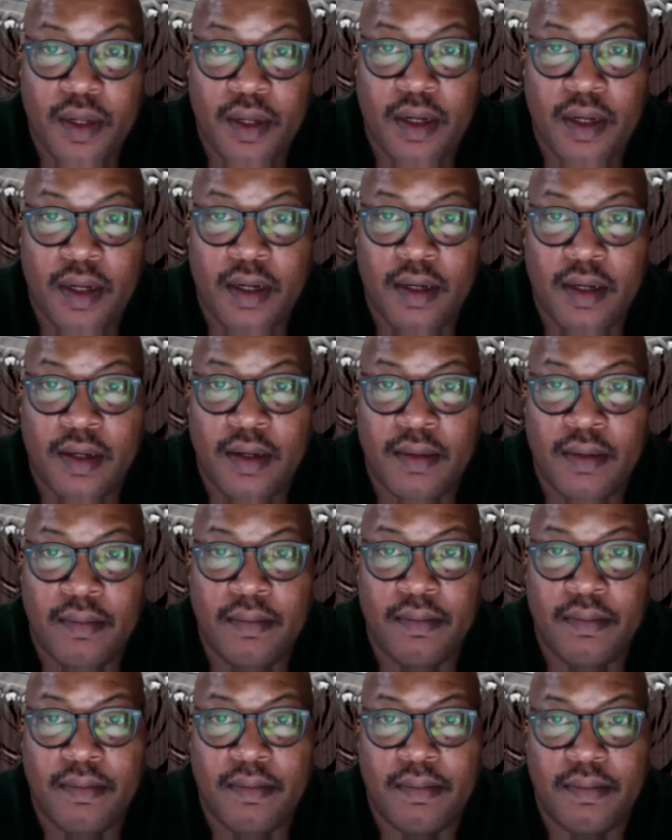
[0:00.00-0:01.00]
Um,
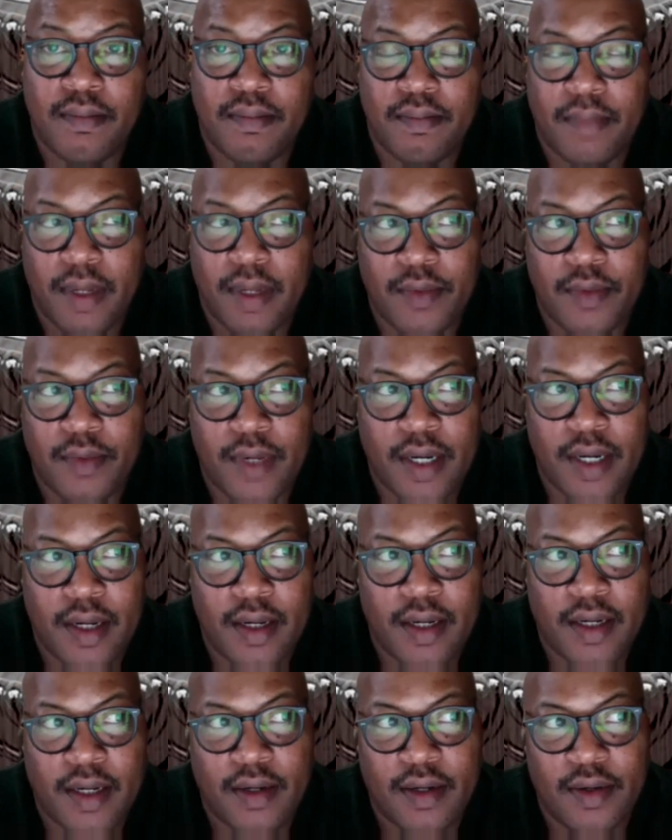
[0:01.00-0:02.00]
when
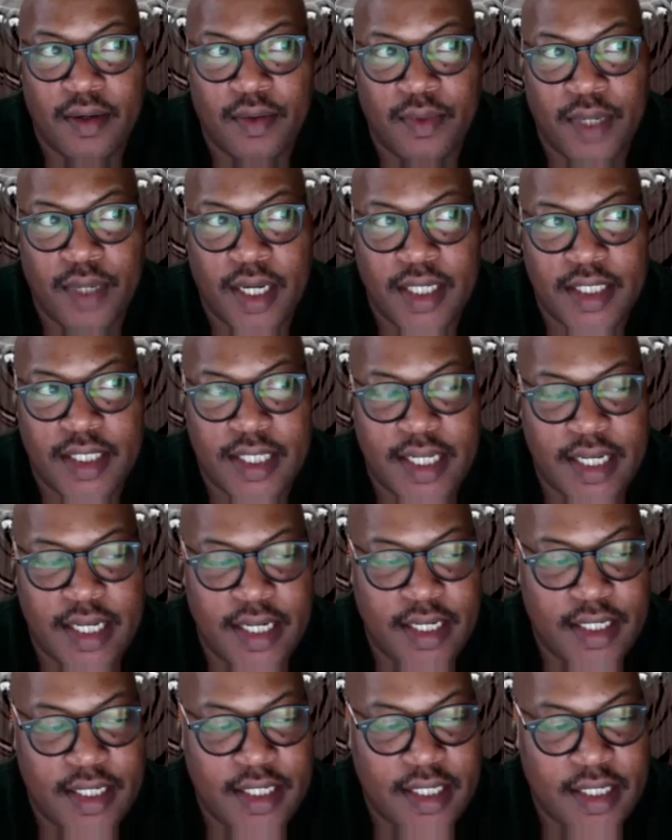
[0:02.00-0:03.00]
I when I
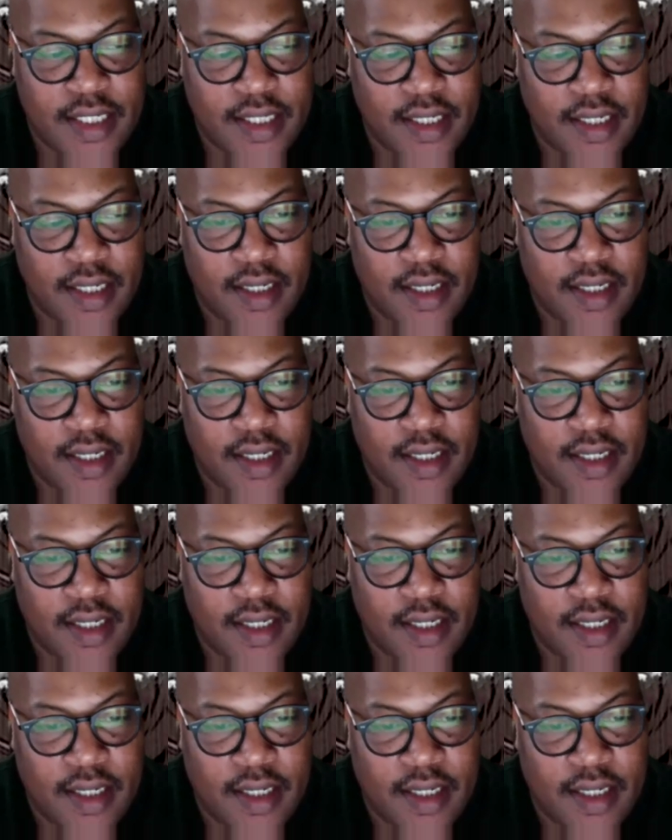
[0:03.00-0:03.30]
teach,